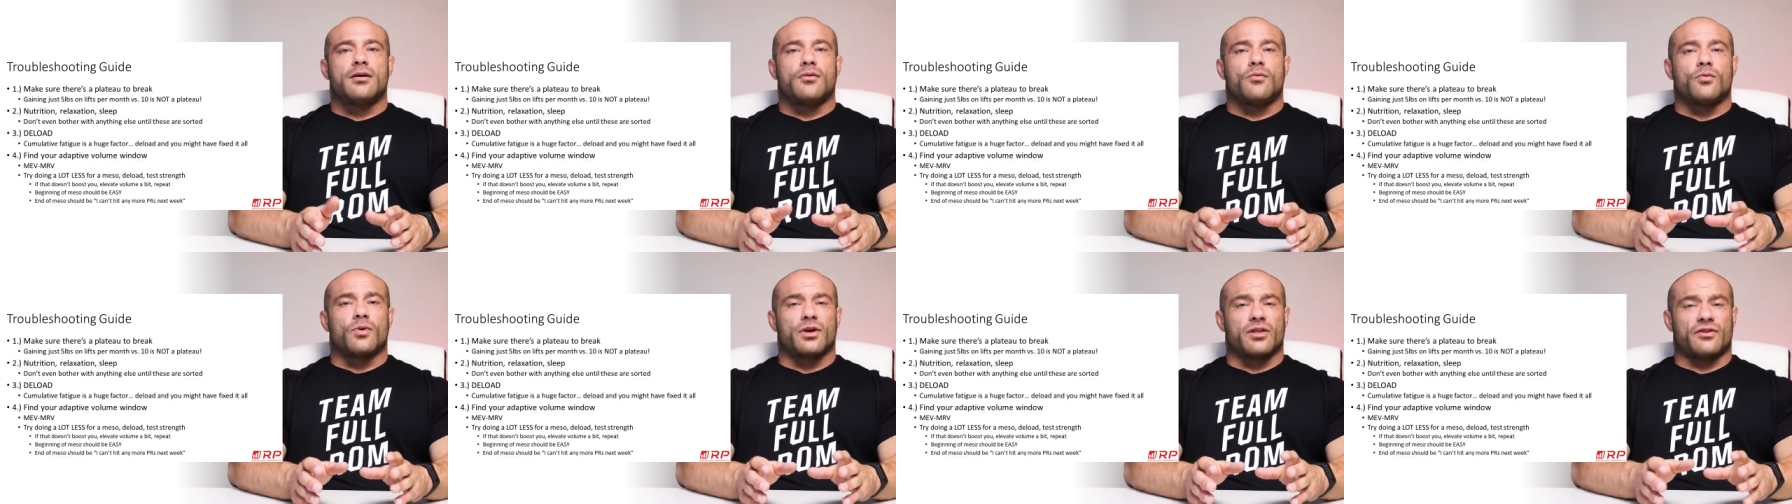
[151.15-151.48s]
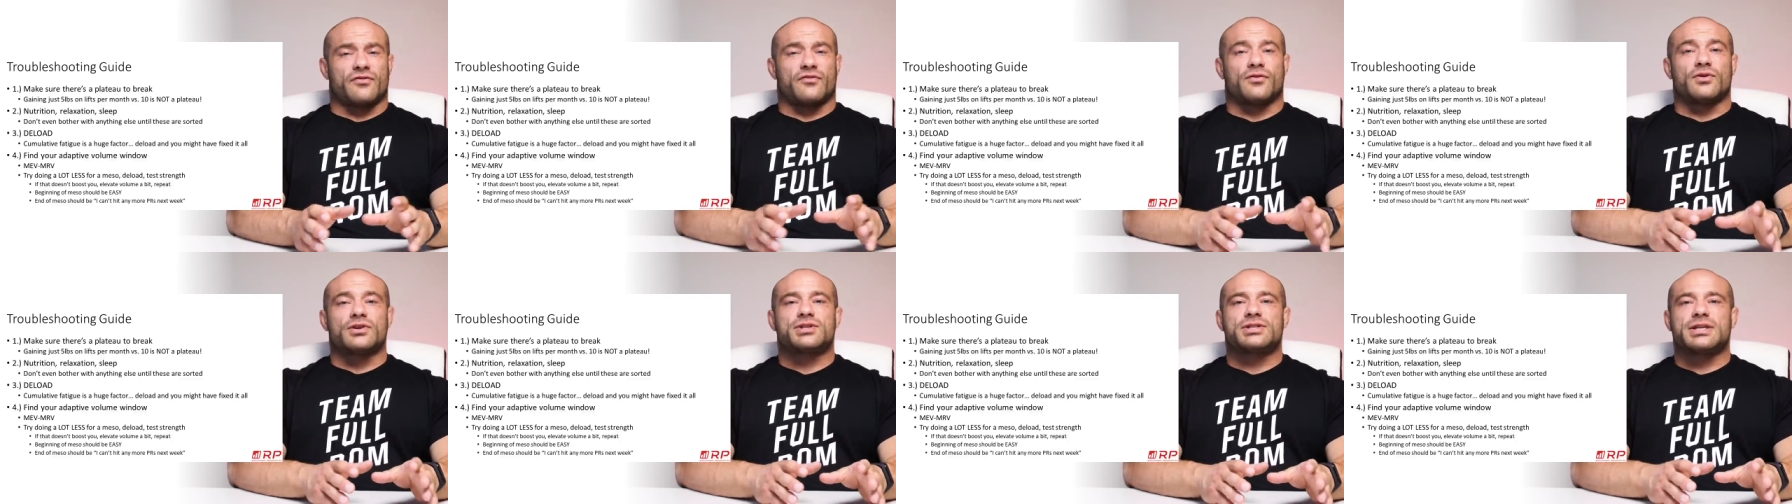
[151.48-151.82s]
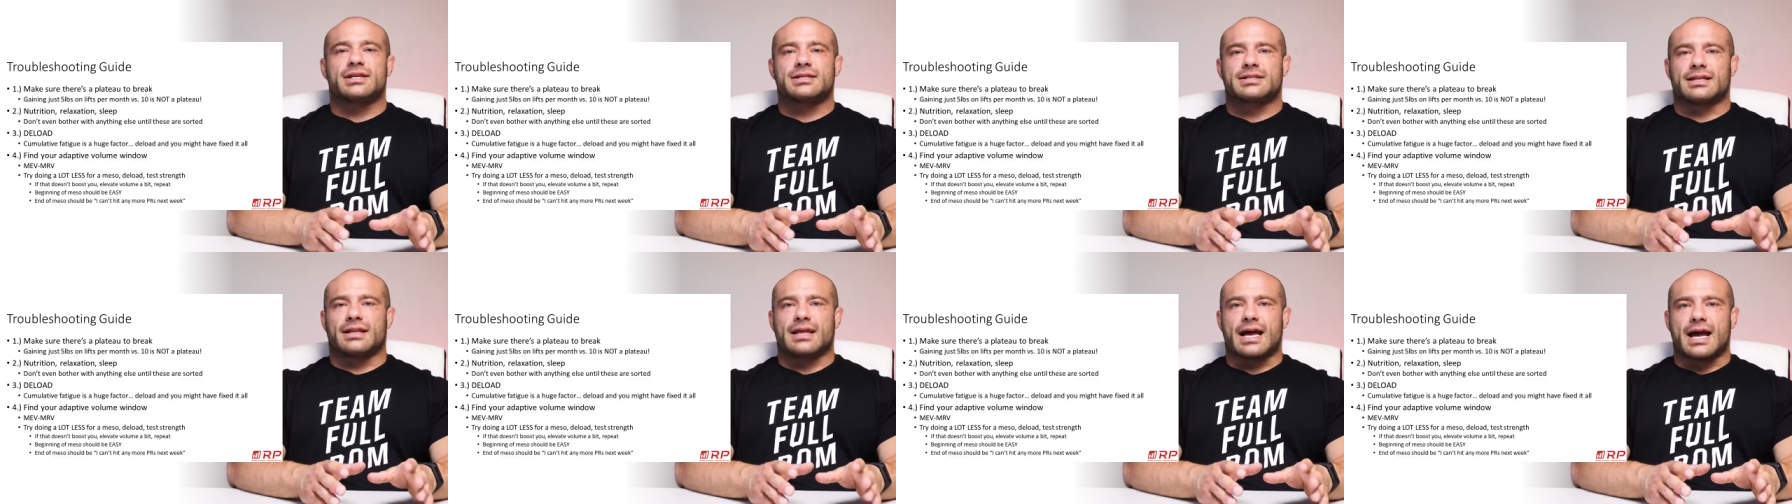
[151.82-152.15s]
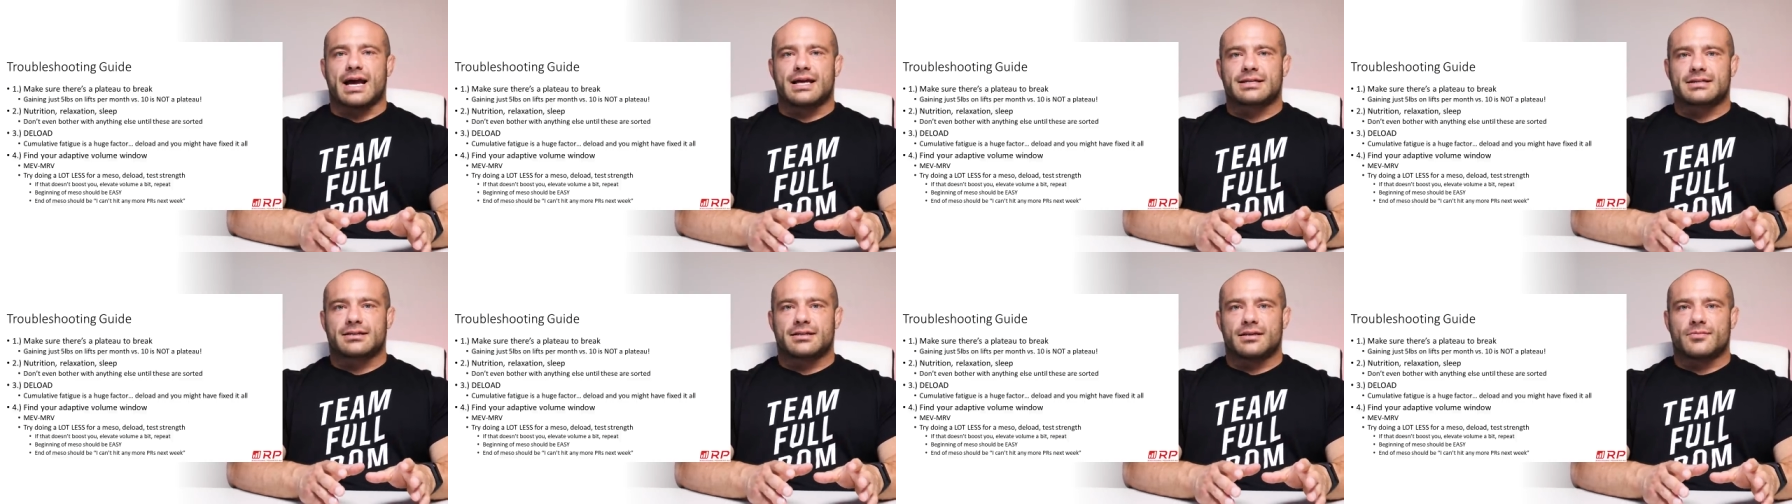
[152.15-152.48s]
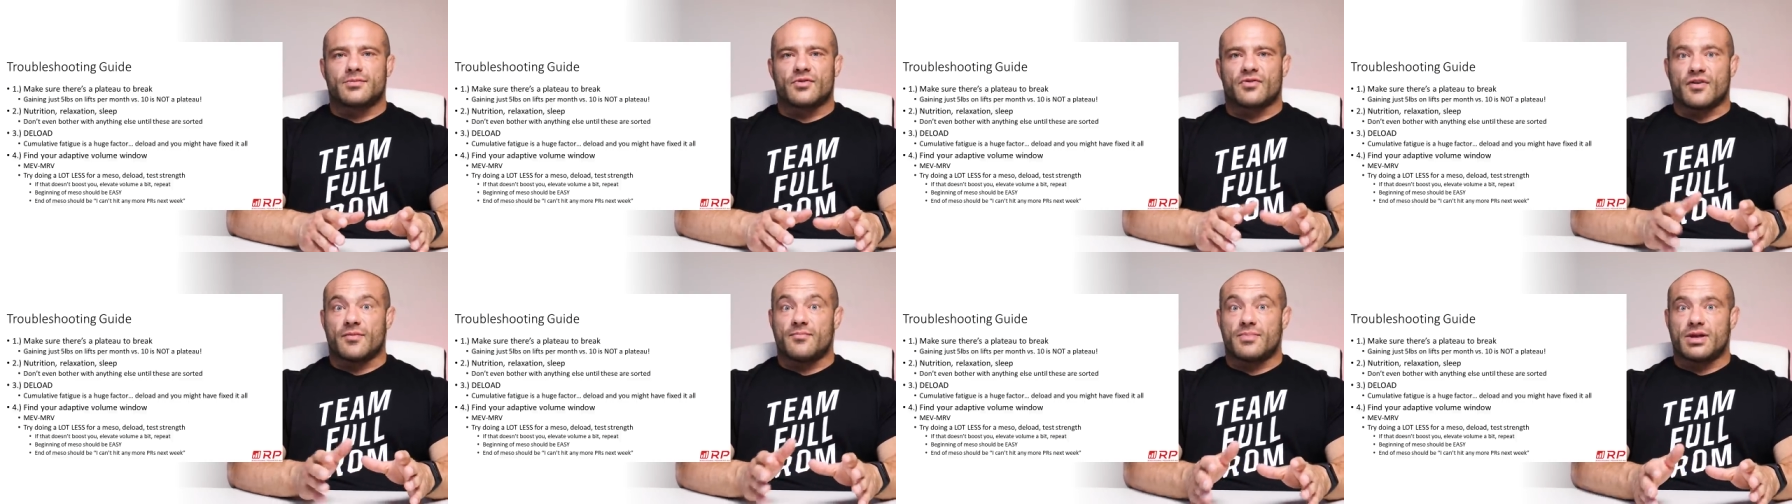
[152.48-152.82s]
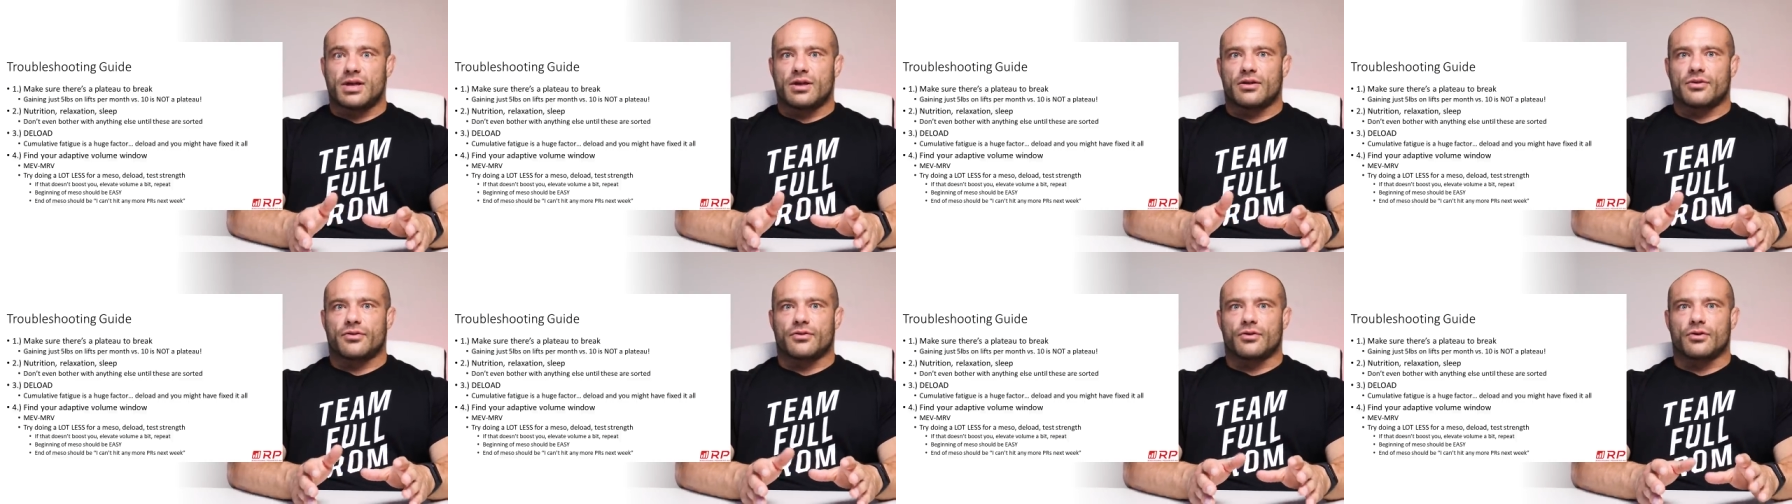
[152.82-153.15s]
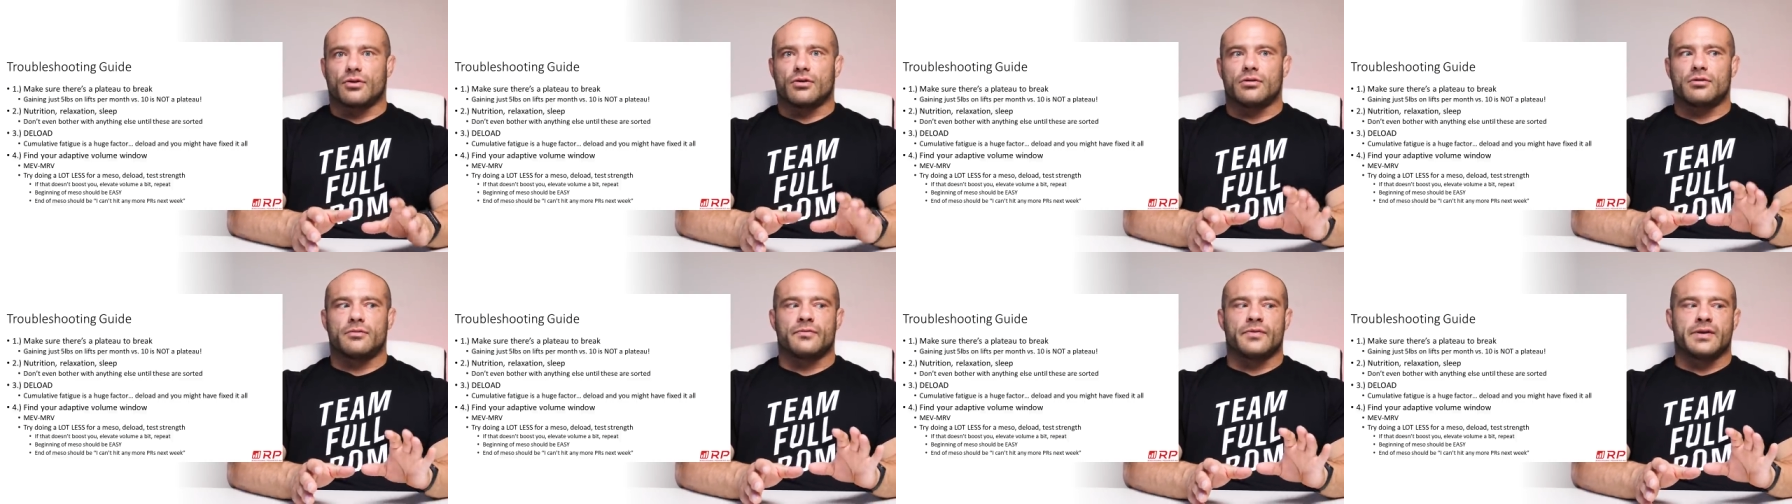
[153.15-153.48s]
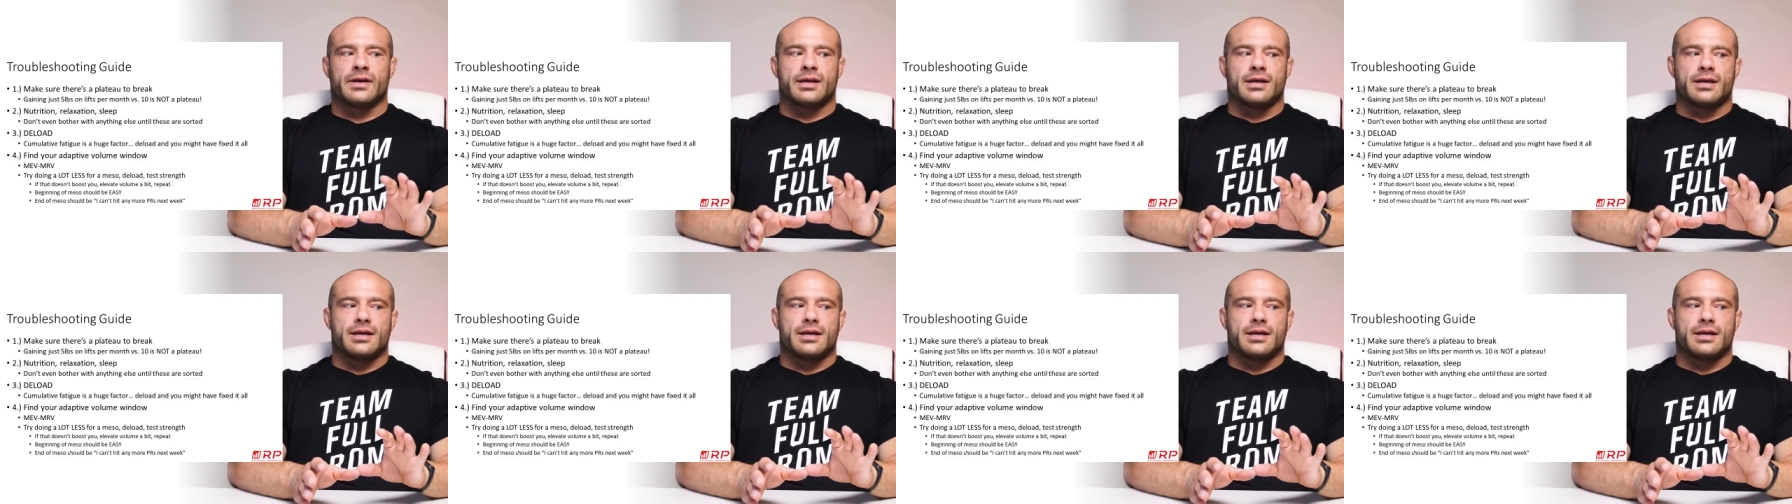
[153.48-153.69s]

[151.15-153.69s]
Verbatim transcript: one of the first things I'll ask them if I'm being thorough